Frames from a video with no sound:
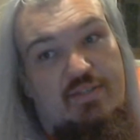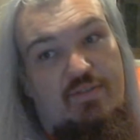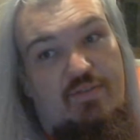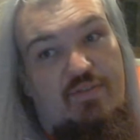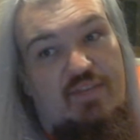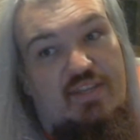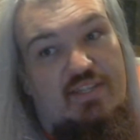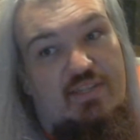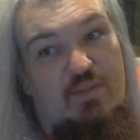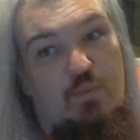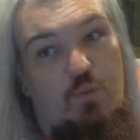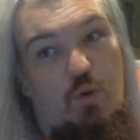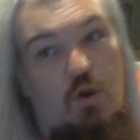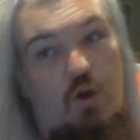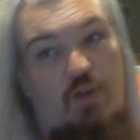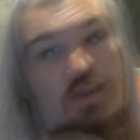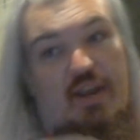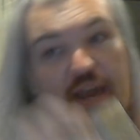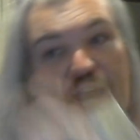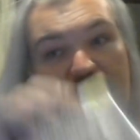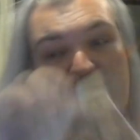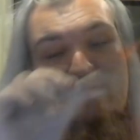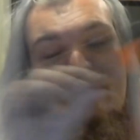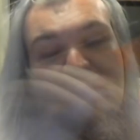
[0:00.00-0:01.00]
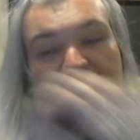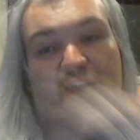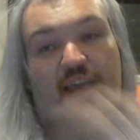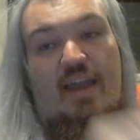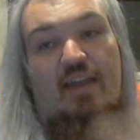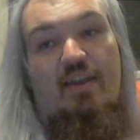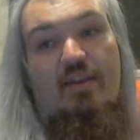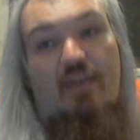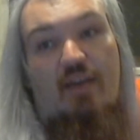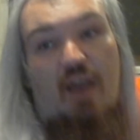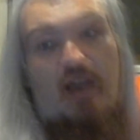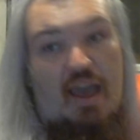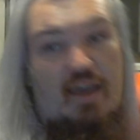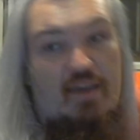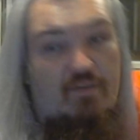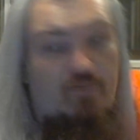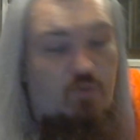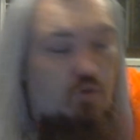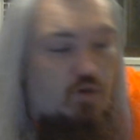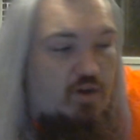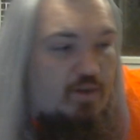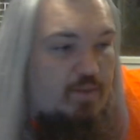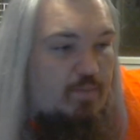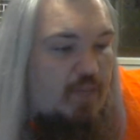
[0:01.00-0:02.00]
of this award that I have said I have
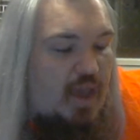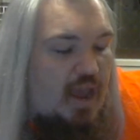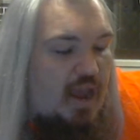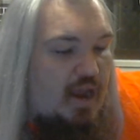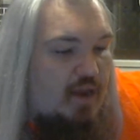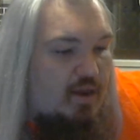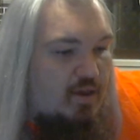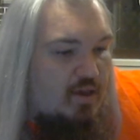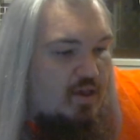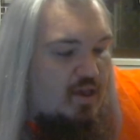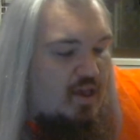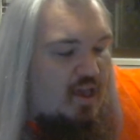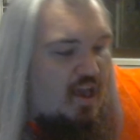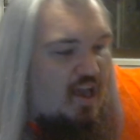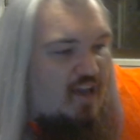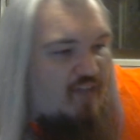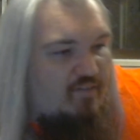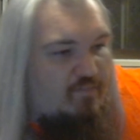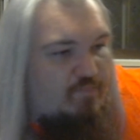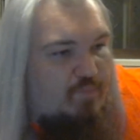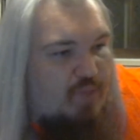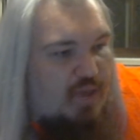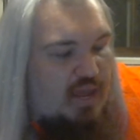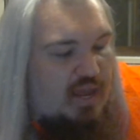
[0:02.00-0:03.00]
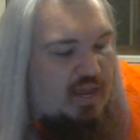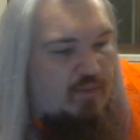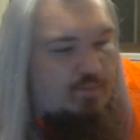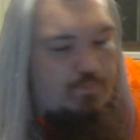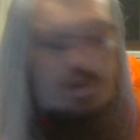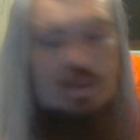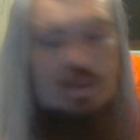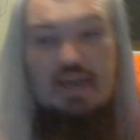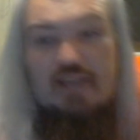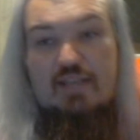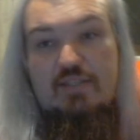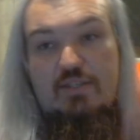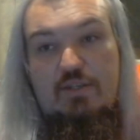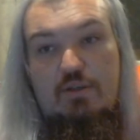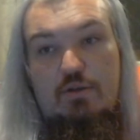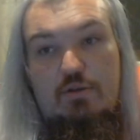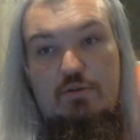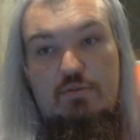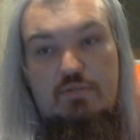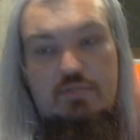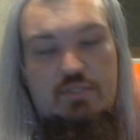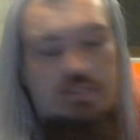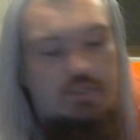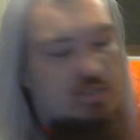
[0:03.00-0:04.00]
already made have been
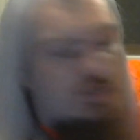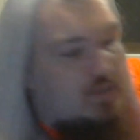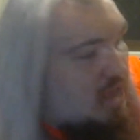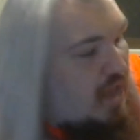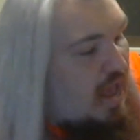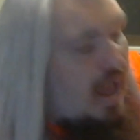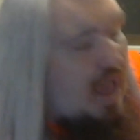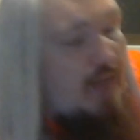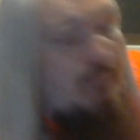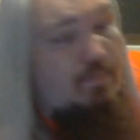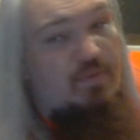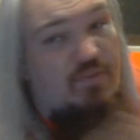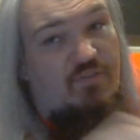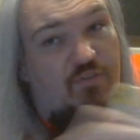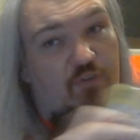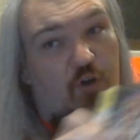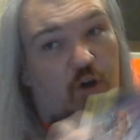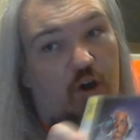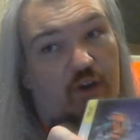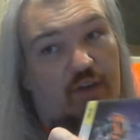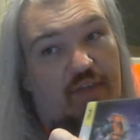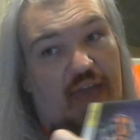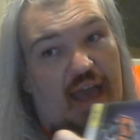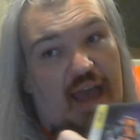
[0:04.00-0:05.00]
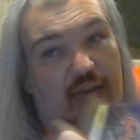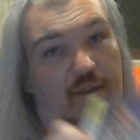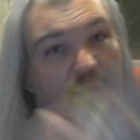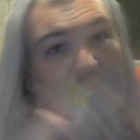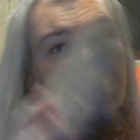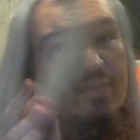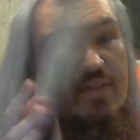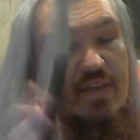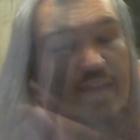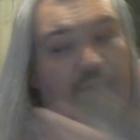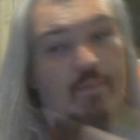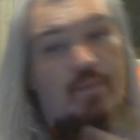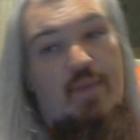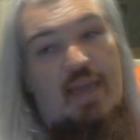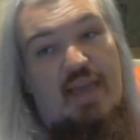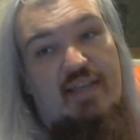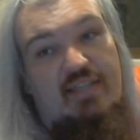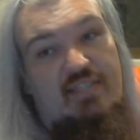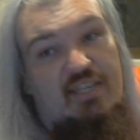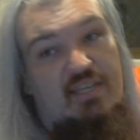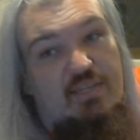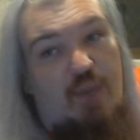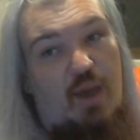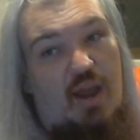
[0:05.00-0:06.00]
Pixels. And before that, The
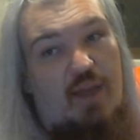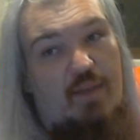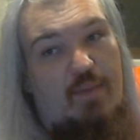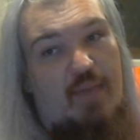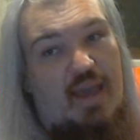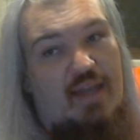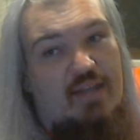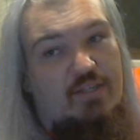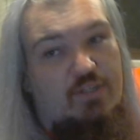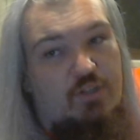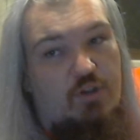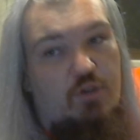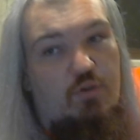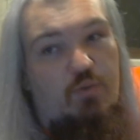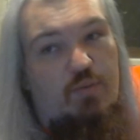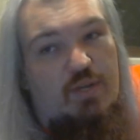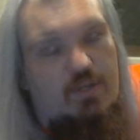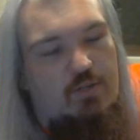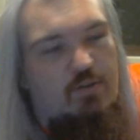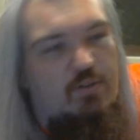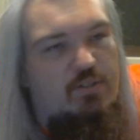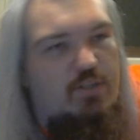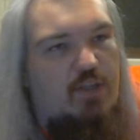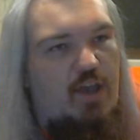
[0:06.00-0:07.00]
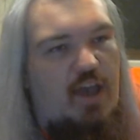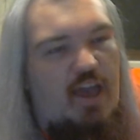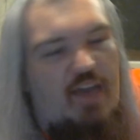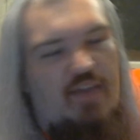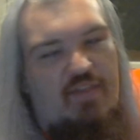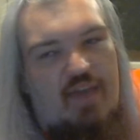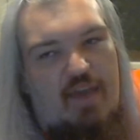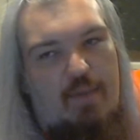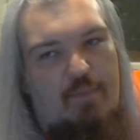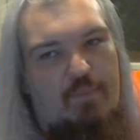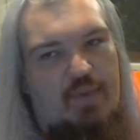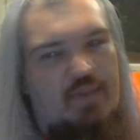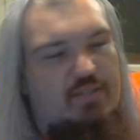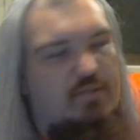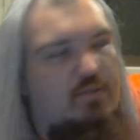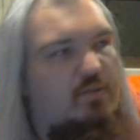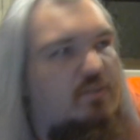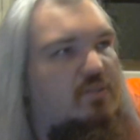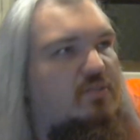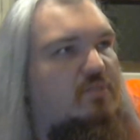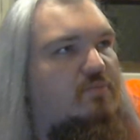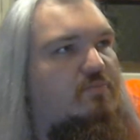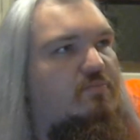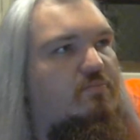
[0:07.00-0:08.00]
Amazing Spider-Man 2, which also had that
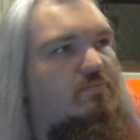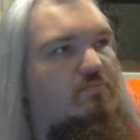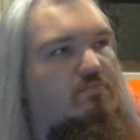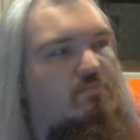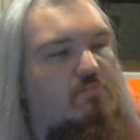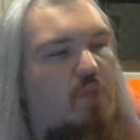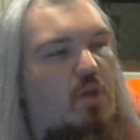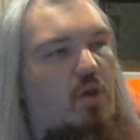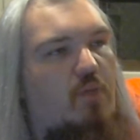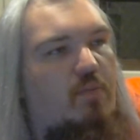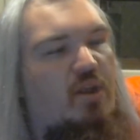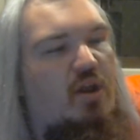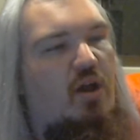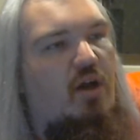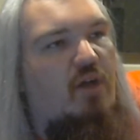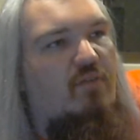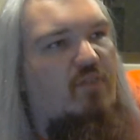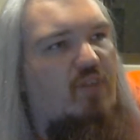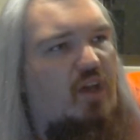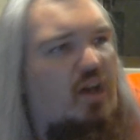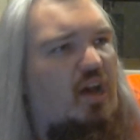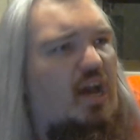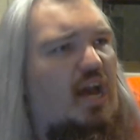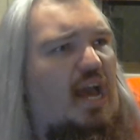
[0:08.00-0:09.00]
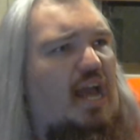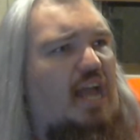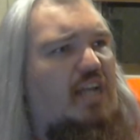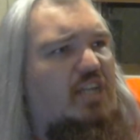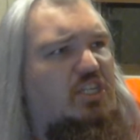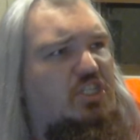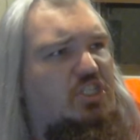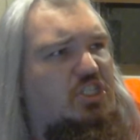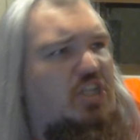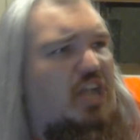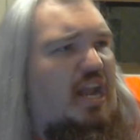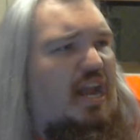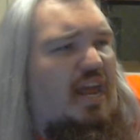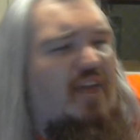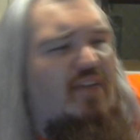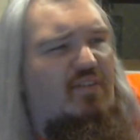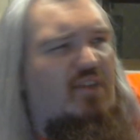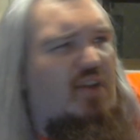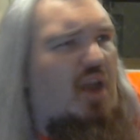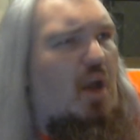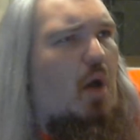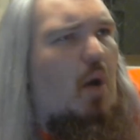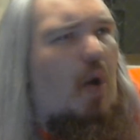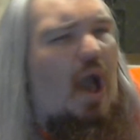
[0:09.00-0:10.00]
Pixels moment of, oh, it's shit
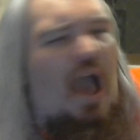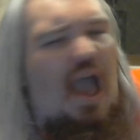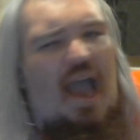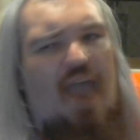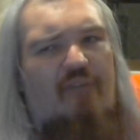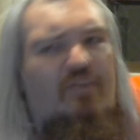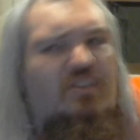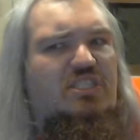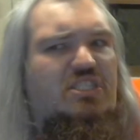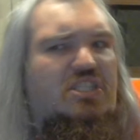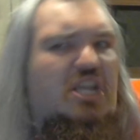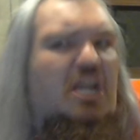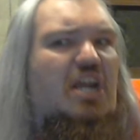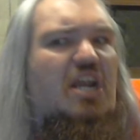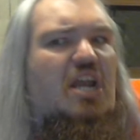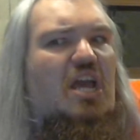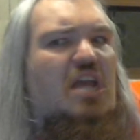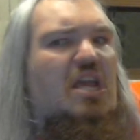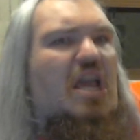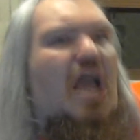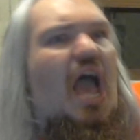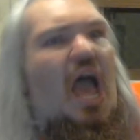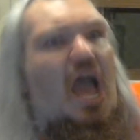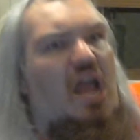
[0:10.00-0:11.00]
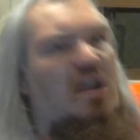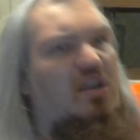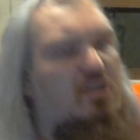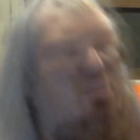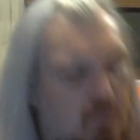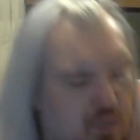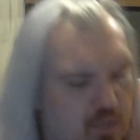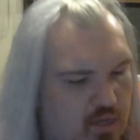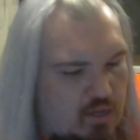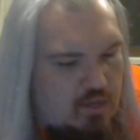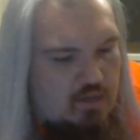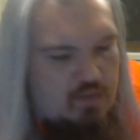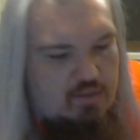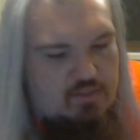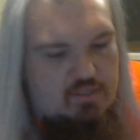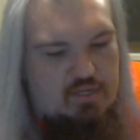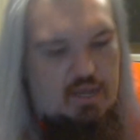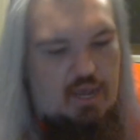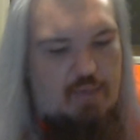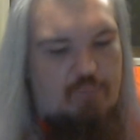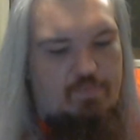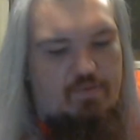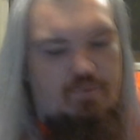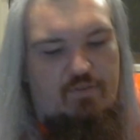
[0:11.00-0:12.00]
even though I haven't seen it yet,
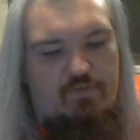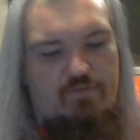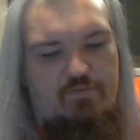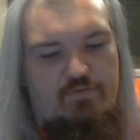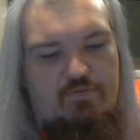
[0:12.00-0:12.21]
type of...